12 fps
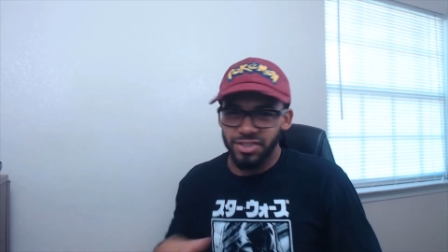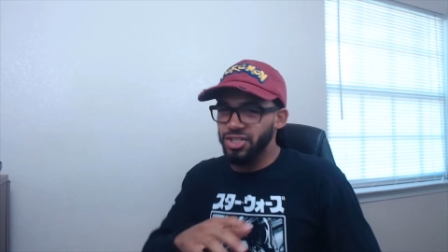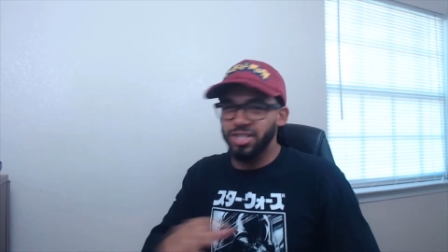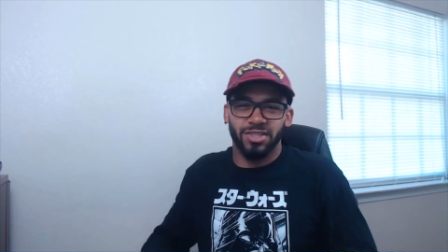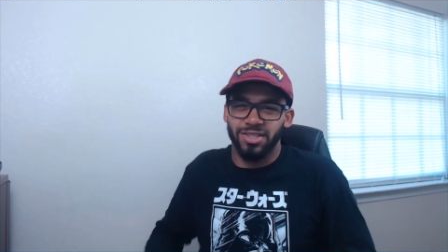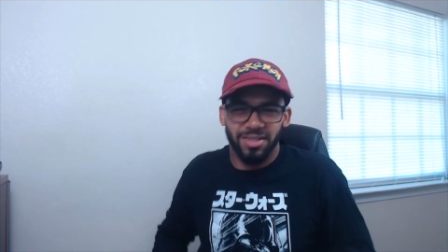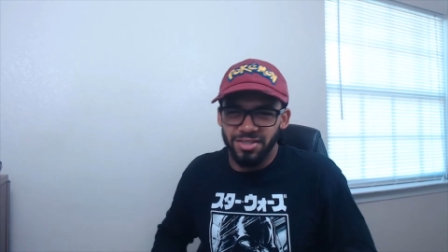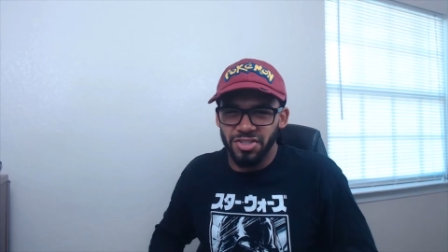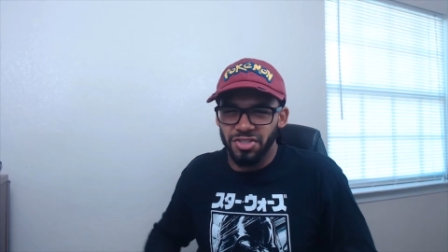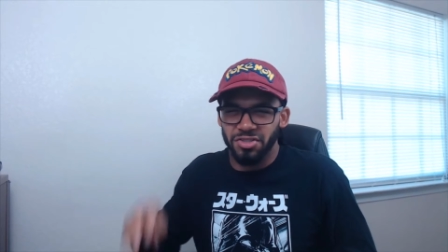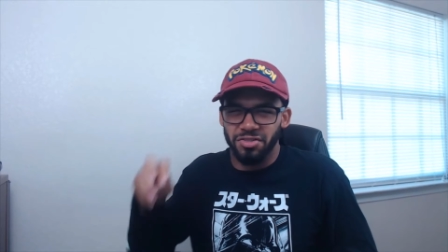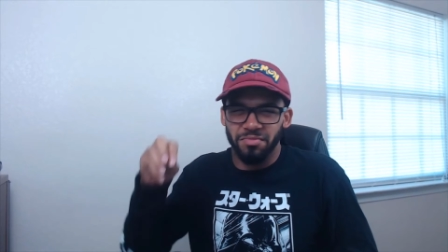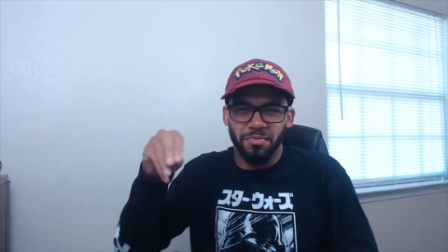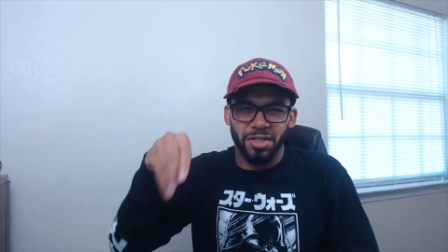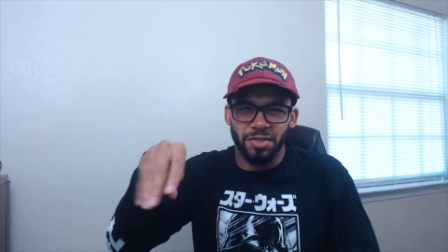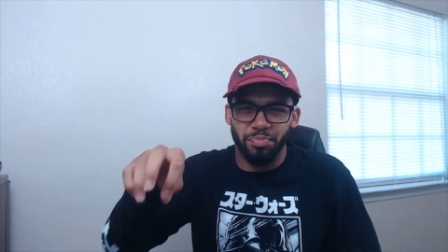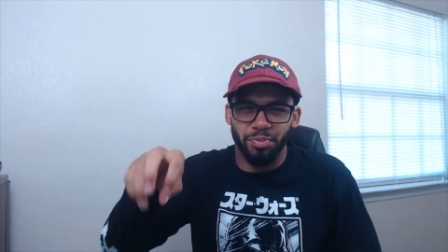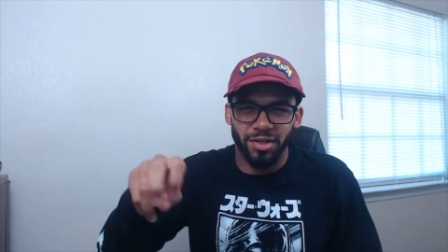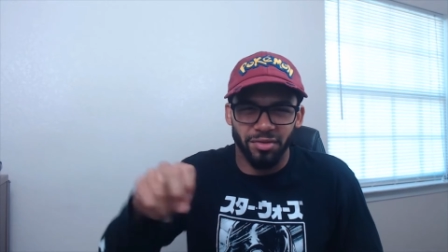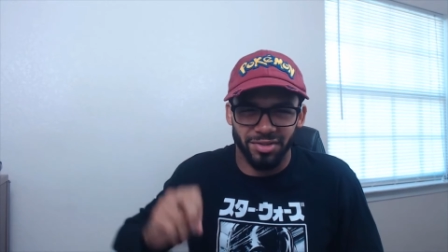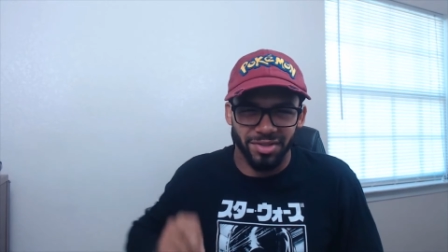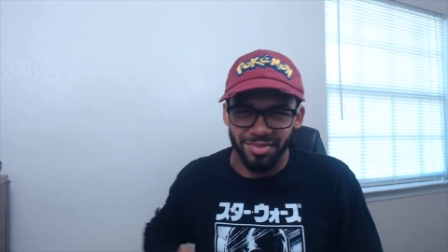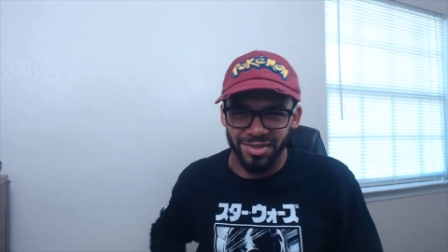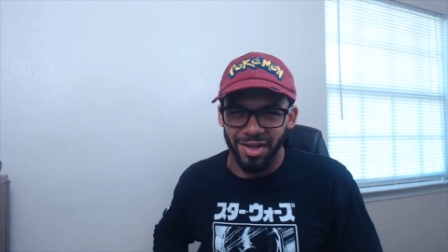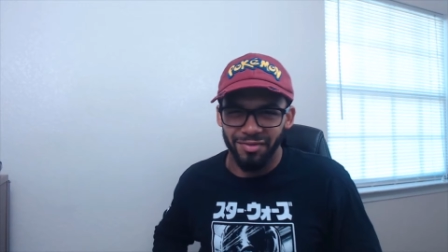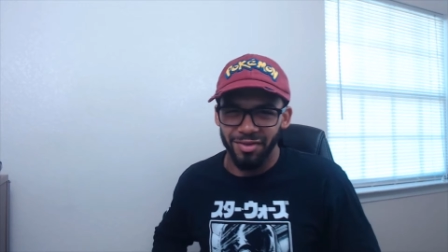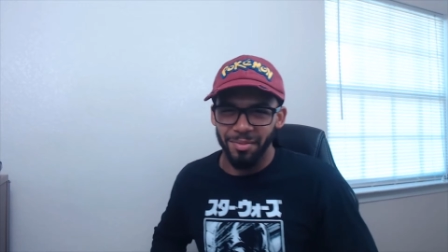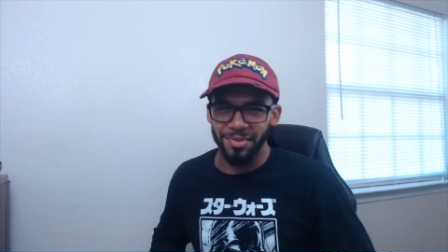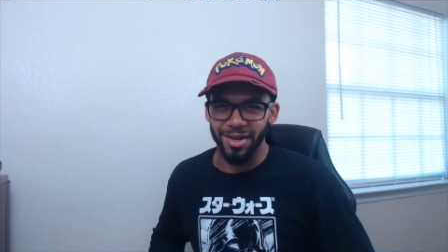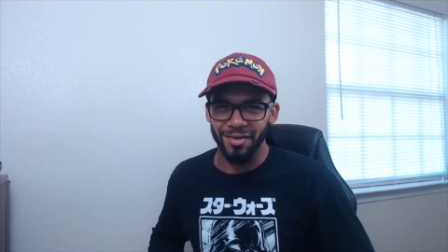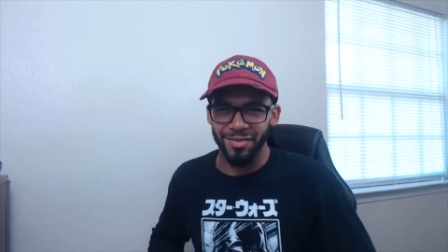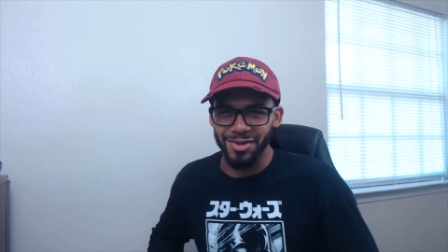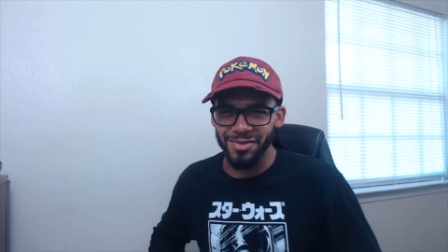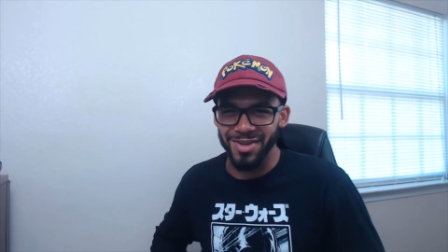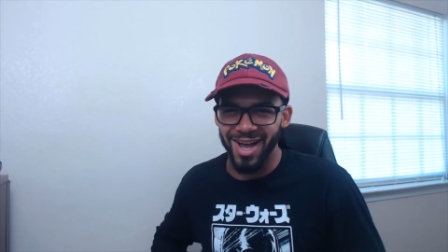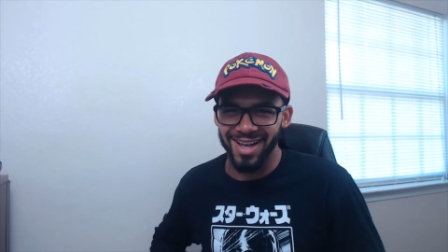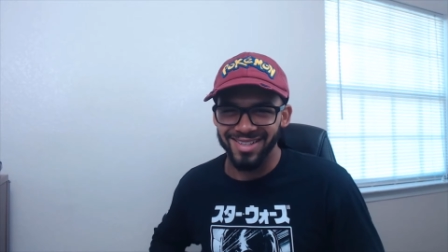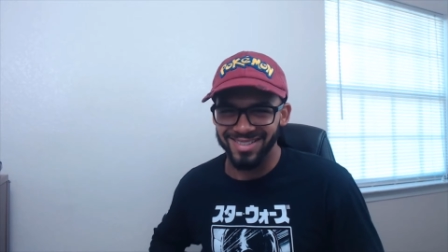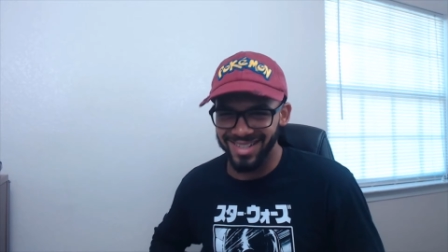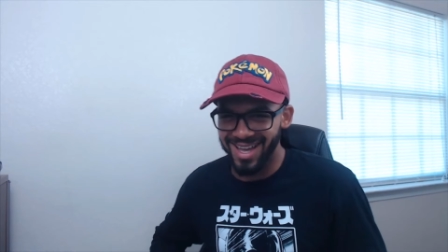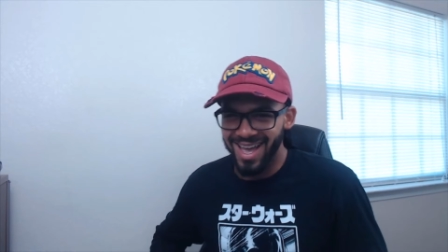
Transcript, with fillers: Just to, just to sprinkle some stuff up there for you guys.